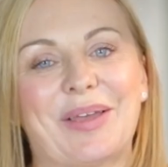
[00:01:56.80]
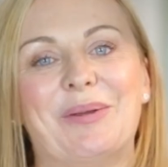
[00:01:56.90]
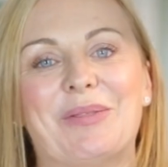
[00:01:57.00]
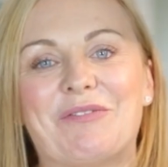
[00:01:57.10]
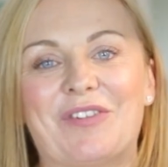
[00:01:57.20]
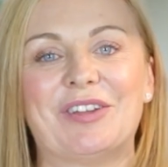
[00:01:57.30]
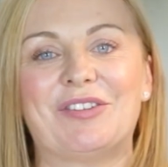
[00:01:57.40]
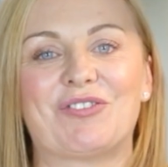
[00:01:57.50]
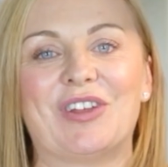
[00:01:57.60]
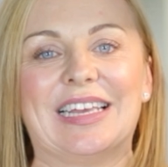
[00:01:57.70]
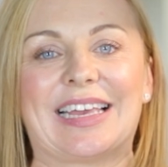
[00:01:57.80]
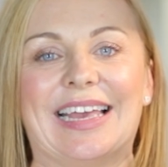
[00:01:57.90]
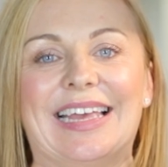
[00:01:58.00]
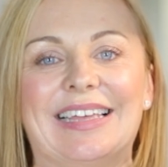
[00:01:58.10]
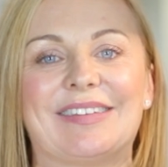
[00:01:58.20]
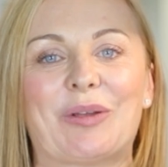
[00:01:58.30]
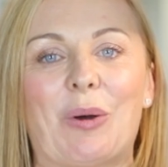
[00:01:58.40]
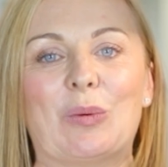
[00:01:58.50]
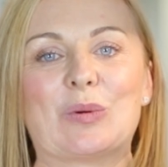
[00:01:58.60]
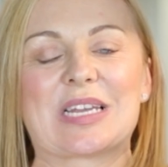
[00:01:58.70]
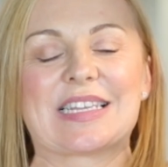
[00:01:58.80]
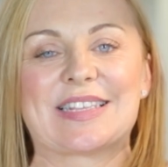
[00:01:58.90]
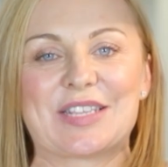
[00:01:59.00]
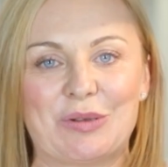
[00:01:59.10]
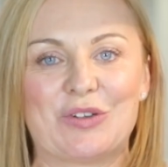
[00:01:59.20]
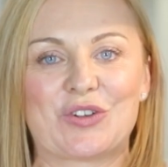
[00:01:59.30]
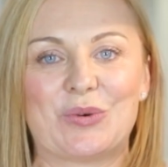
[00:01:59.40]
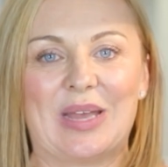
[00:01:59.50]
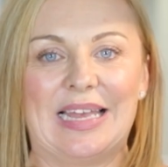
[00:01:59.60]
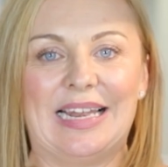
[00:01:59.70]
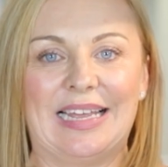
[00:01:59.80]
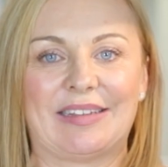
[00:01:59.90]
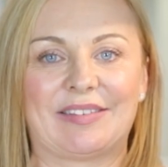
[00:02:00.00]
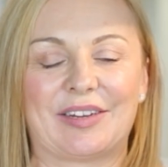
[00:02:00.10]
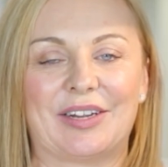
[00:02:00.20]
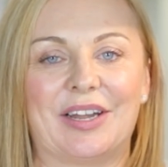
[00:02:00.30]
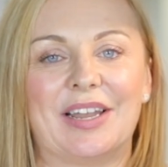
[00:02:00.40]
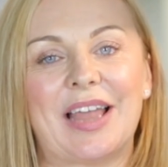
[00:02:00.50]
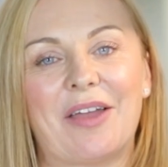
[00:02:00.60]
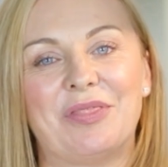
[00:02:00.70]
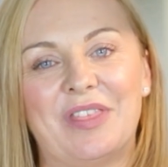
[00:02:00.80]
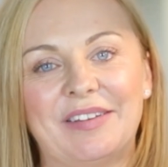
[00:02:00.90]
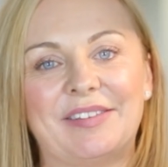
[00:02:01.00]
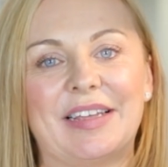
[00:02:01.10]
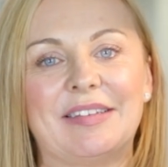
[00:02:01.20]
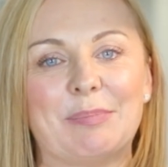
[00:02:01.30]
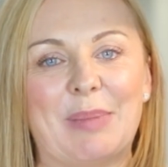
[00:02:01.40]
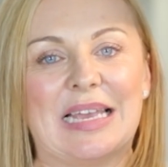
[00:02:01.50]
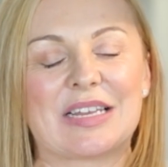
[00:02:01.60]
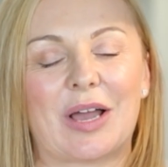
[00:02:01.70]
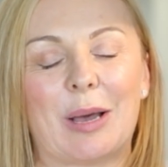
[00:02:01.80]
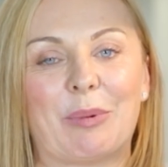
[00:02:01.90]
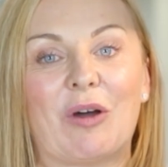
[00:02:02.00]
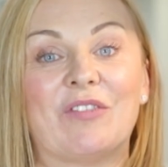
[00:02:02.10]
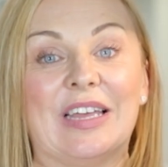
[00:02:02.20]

So the first drink is called Social Elixir. Now this is made up of